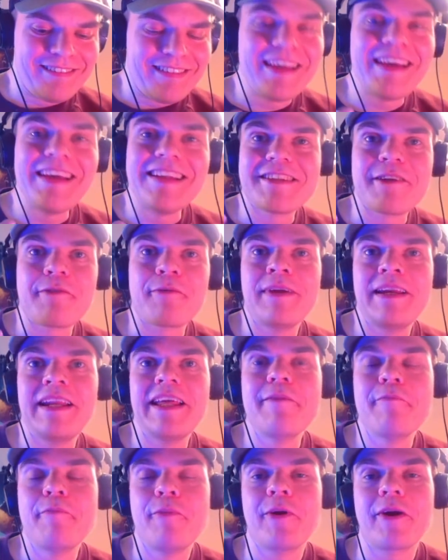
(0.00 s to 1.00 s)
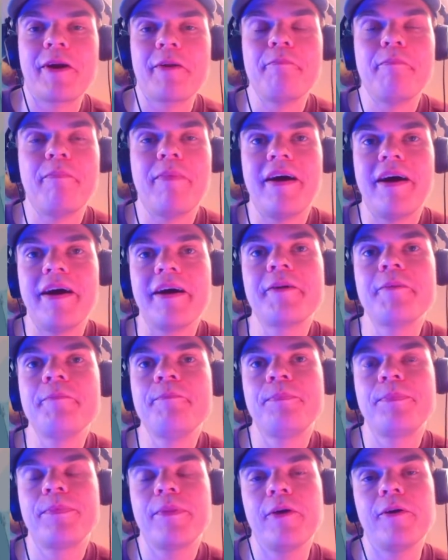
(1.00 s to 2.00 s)
it's a really important part
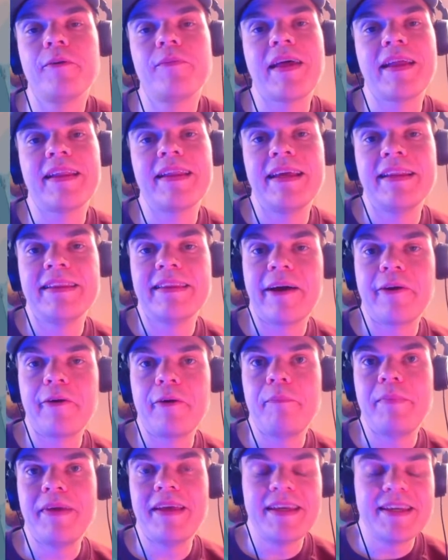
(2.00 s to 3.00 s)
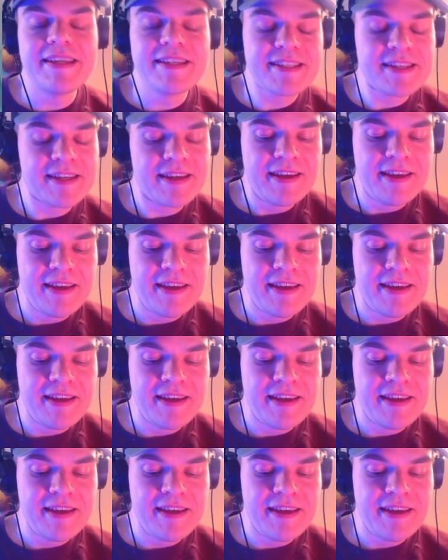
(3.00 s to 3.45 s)
of that entire piece.